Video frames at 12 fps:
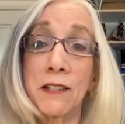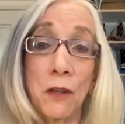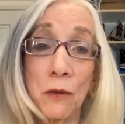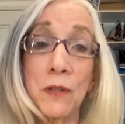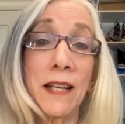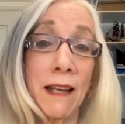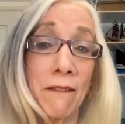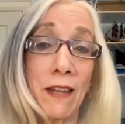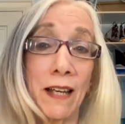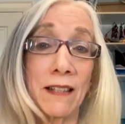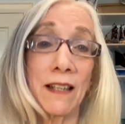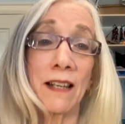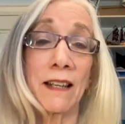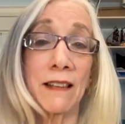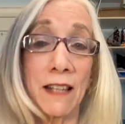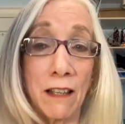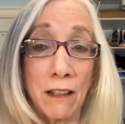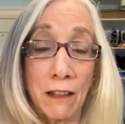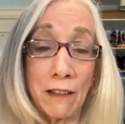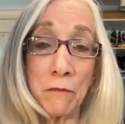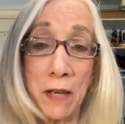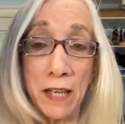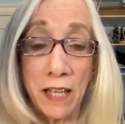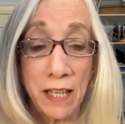totally get that. And I think a lot of
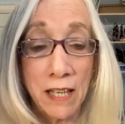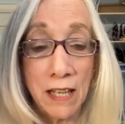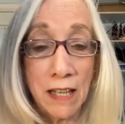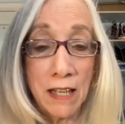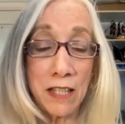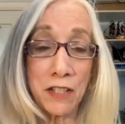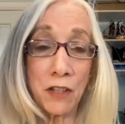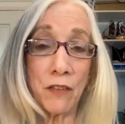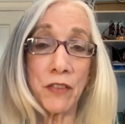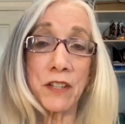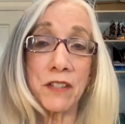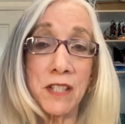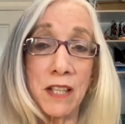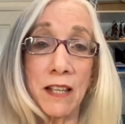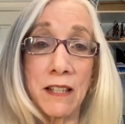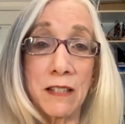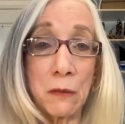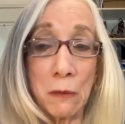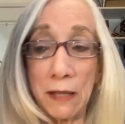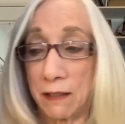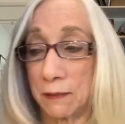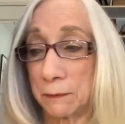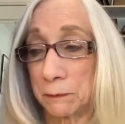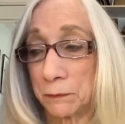money is on their side as well.